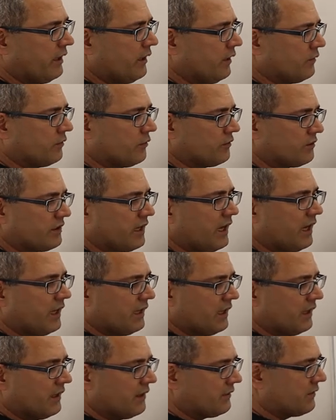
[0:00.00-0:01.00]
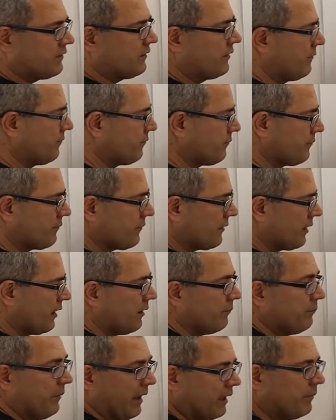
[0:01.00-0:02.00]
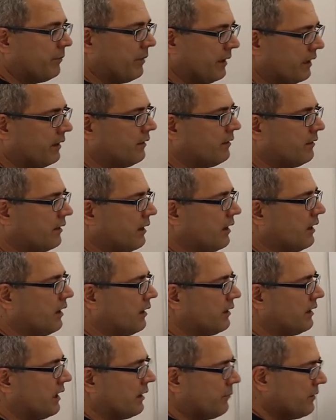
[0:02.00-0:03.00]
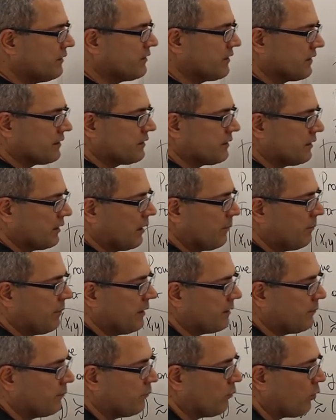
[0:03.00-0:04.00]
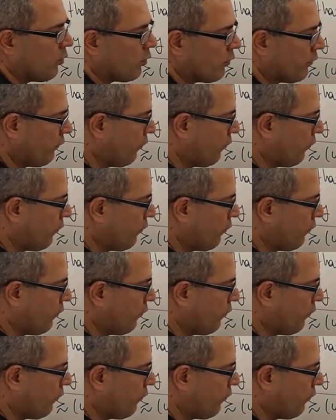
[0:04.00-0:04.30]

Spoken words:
need to say is maybe, let me just a bit more